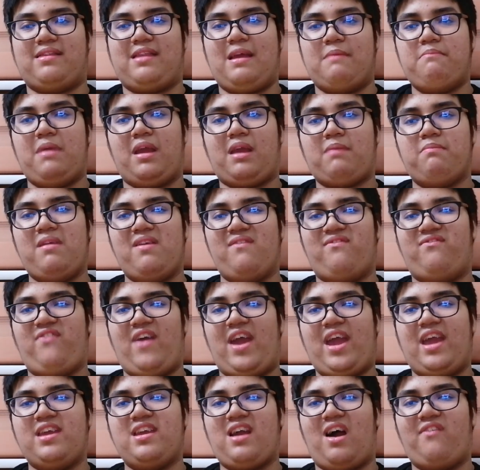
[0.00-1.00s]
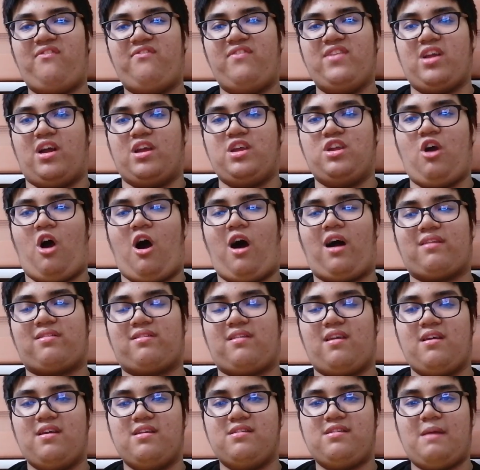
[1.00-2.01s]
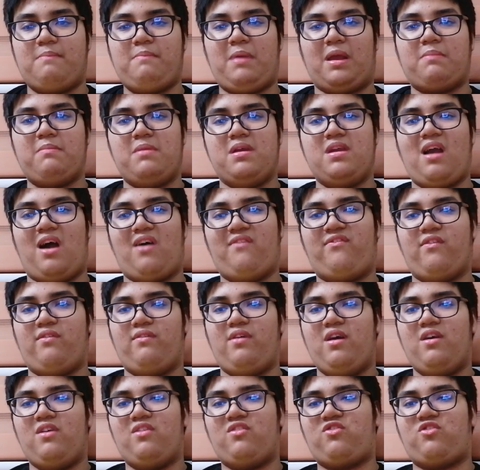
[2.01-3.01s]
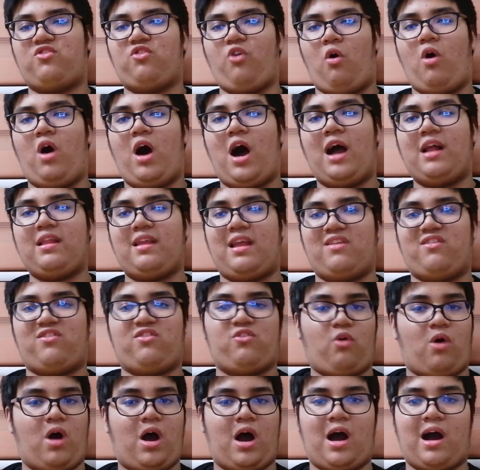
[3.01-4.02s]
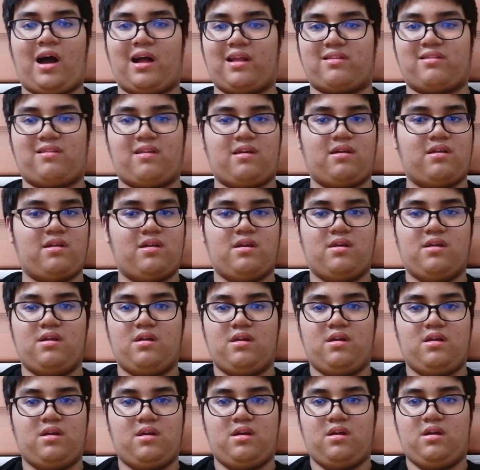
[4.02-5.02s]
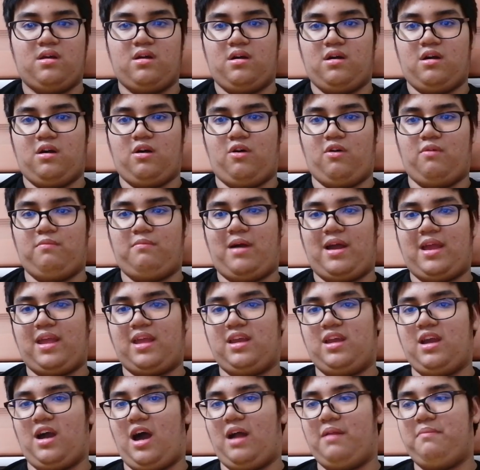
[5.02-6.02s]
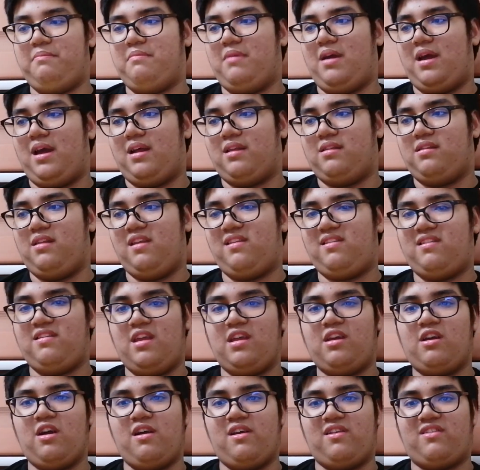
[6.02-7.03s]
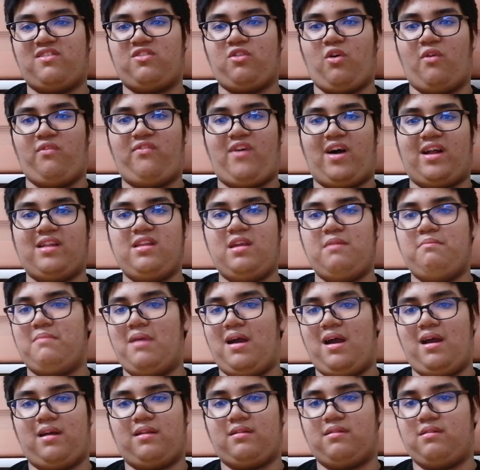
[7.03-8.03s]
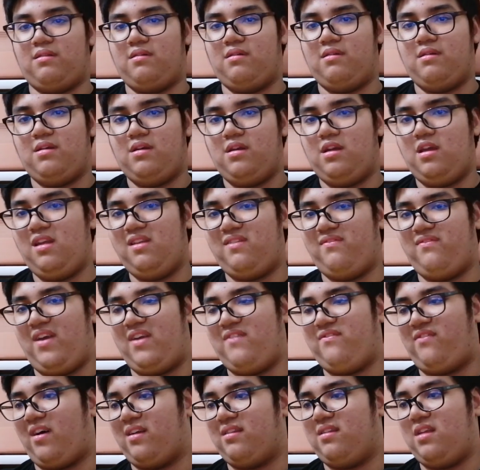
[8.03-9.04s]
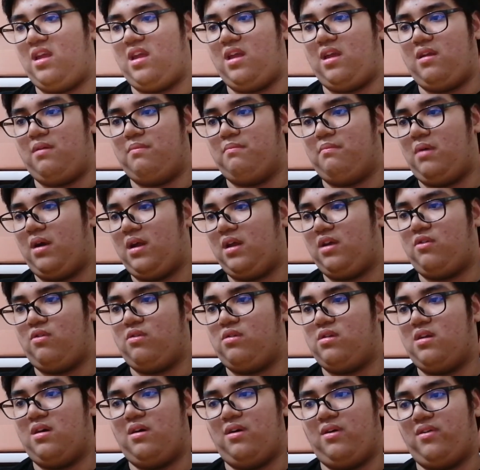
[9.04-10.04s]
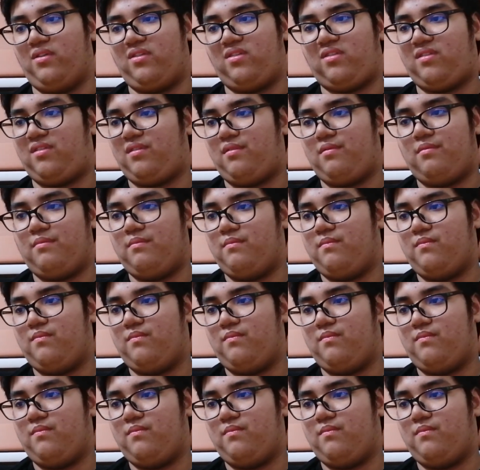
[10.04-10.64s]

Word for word: They make me very yaffing a yard They make me yaff so hard and so hard. Oh my God, man, this nigga is so funny, man. He's very funny. My goodness.